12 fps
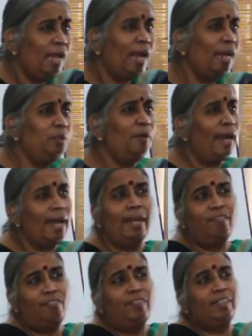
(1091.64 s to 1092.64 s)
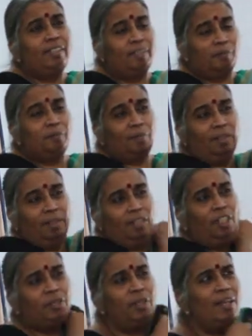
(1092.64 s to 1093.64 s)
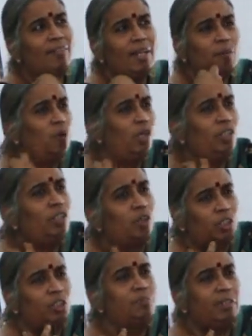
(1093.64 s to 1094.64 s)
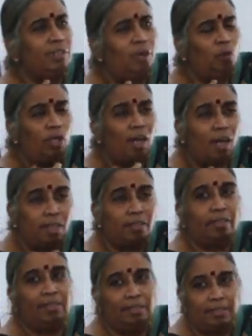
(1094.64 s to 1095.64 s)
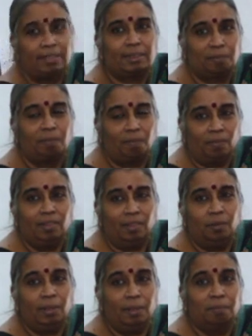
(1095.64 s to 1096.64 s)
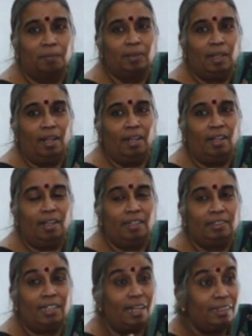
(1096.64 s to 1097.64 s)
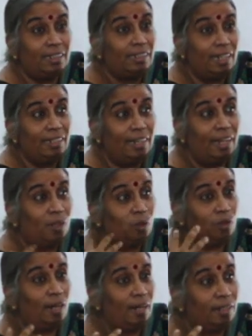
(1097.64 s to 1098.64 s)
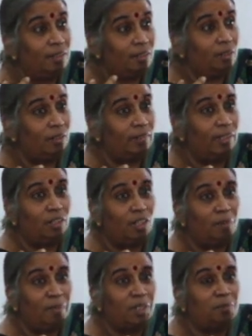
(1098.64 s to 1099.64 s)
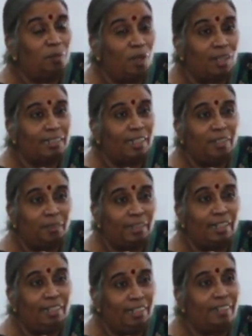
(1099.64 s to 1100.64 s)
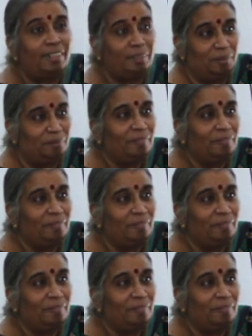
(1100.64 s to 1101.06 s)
And to add further, today when I want documents, I want articles, okay? Chances are that I go to London School of Economics blog site to get data.